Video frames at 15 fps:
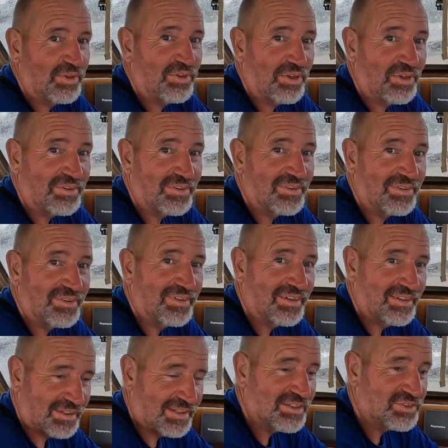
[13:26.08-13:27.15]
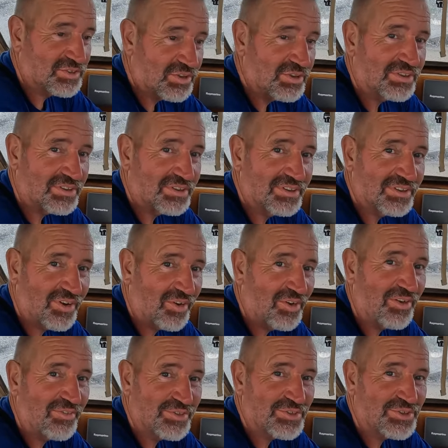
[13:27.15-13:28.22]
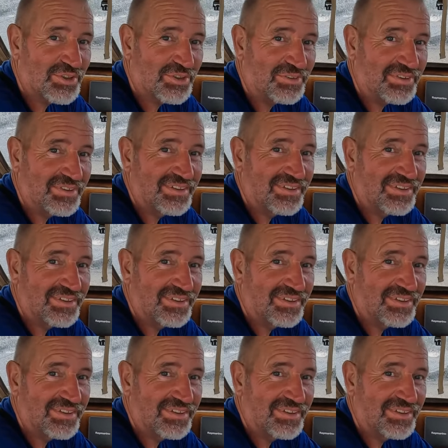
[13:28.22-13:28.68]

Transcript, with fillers: You do? Oh, that's good. I love you too.